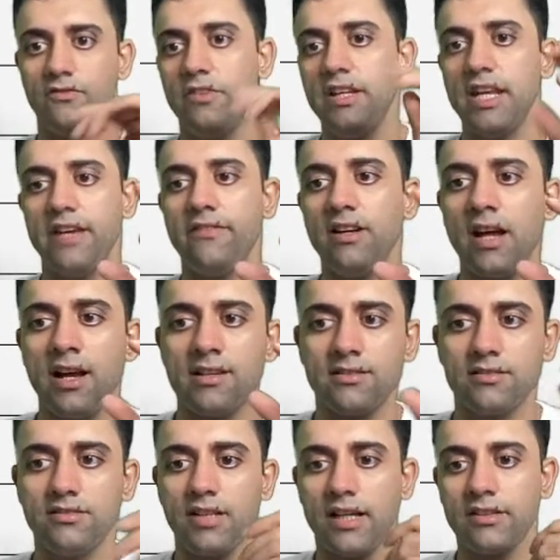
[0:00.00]
We never
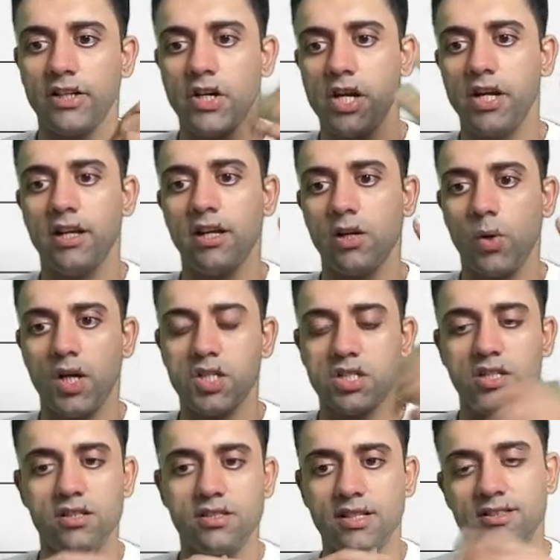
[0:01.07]
asked a theoretical
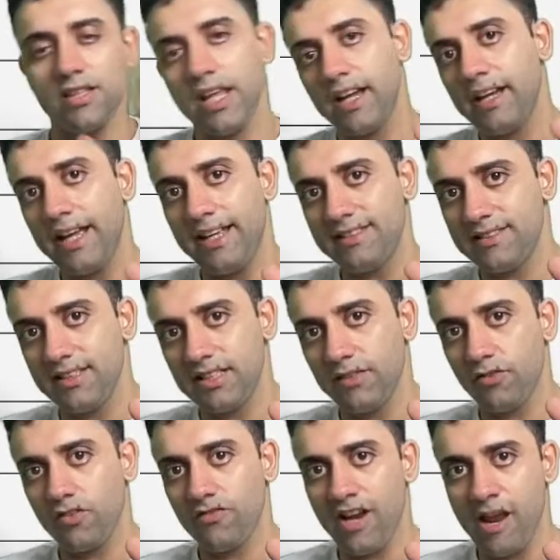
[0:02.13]
question just like a NCC
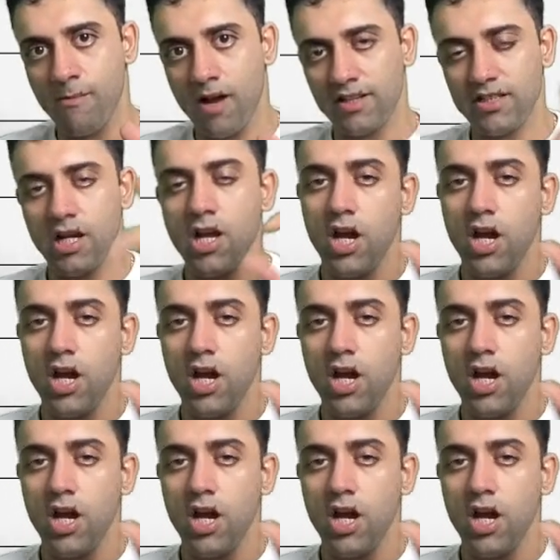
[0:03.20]
for 5 marks.